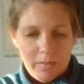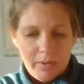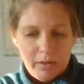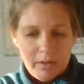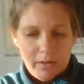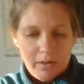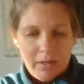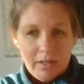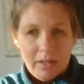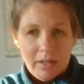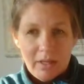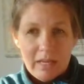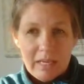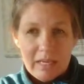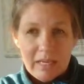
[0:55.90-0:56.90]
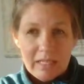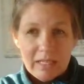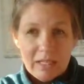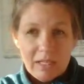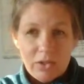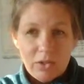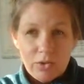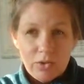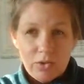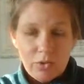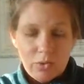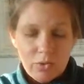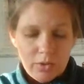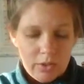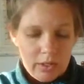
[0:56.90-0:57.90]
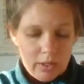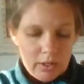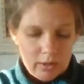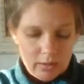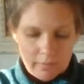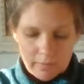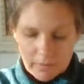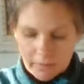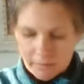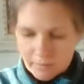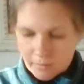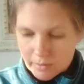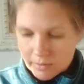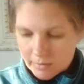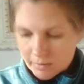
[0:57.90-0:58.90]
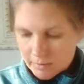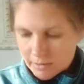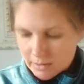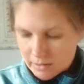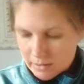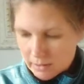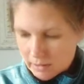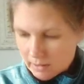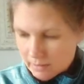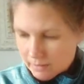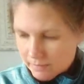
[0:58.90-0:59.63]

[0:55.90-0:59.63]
but it is such a chore to get the fluff away from the seed.